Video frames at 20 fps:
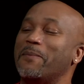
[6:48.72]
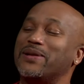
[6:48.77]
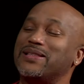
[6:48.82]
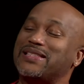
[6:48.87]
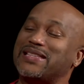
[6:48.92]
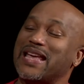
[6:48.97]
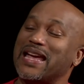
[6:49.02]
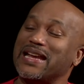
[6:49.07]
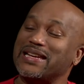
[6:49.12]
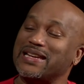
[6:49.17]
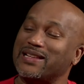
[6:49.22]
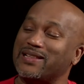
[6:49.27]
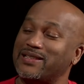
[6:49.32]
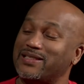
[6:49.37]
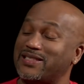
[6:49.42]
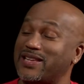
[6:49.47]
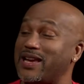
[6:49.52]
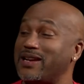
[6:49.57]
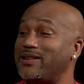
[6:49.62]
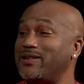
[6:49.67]
but technically,
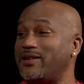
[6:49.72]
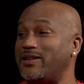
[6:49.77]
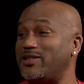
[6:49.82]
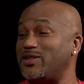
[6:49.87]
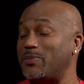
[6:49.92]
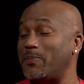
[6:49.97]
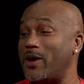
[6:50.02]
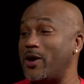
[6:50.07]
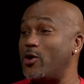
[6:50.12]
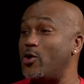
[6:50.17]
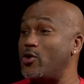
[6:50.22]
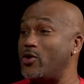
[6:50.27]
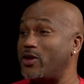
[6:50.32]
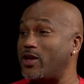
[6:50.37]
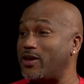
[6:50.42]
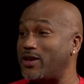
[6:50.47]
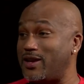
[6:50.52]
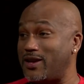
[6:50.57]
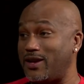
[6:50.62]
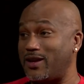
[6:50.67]
technically, it's my
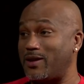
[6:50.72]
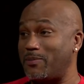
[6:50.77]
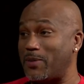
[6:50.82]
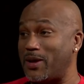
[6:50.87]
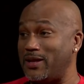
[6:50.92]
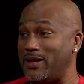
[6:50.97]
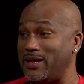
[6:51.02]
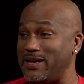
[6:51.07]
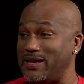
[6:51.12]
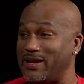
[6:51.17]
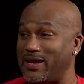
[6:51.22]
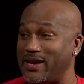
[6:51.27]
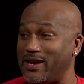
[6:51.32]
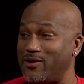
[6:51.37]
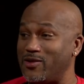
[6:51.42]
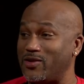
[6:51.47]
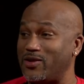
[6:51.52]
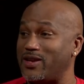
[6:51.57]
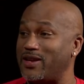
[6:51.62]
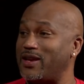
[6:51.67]
hook kick, my lead leg
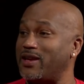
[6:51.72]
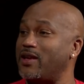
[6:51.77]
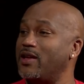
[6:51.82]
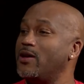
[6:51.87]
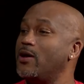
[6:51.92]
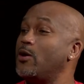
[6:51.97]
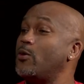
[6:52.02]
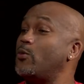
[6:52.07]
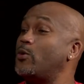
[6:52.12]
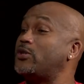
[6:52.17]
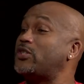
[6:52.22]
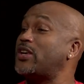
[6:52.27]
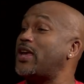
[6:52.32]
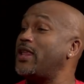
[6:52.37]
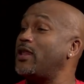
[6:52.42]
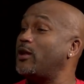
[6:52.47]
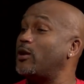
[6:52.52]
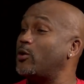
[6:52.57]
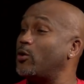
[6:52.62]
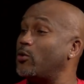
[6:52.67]
hook okay. kick, which I
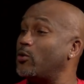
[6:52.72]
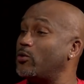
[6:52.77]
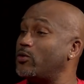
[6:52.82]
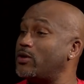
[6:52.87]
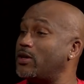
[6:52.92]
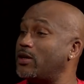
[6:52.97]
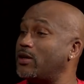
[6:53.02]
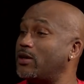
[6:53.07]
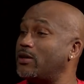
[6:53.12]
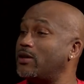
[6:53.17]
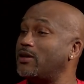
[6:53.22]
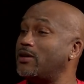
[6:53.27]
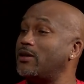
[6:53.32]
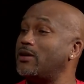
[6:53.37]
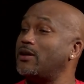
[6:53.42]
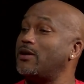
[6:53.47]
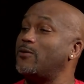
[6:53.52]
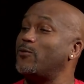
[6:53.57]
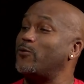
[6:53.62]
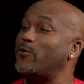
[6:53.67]
learned
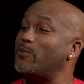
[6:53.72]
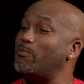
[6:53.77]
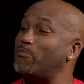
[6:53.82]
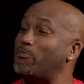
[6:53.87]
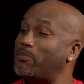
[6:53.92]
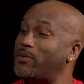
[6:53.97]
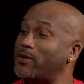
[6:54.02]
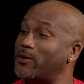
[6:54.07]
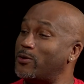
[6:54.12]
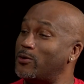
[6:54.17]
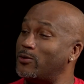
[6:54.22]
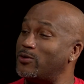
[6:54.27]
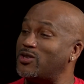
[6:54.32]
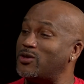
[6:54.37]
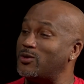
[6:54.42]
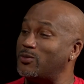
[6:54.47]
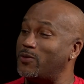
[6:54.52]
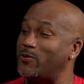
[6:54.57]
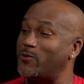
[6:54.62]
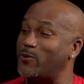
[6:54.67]
from Bill
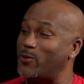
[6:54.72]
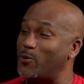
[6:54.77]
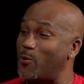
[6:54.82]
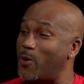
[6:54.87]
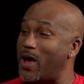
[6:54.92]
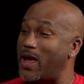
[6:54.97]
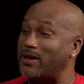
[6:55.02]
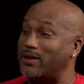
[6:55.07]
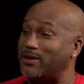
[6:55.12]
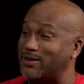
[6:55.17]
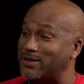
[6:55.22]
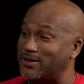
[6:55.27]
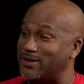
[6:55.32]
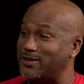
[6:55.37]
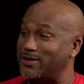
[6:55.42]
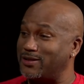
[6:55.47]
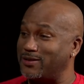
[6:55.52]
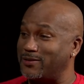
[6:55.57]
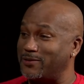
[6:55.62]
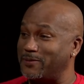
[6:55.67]
Superfoot
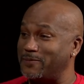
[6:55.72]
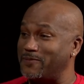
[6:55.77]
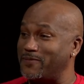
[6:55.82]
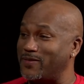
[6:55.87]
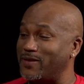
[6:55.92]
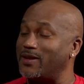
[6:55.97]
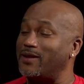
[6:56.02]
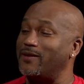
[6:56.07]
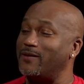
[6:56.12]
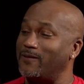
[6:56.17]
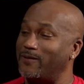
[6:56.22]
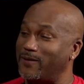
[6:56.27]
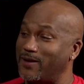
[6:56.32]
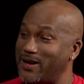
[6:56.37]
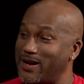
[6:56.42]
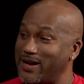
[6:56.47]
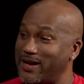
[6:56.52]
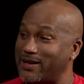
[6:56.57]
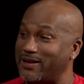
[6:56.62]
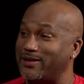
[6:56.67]
Wallace. Really? Okay.
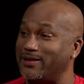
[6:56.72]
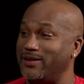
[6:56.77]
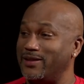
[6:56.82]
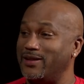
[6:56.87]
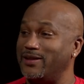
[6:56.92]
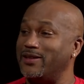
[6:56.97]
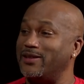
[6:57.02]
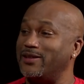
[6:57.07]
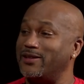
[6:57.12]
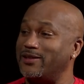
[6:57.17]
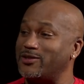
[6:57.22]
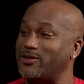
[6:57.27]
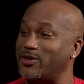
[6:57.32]
Right. How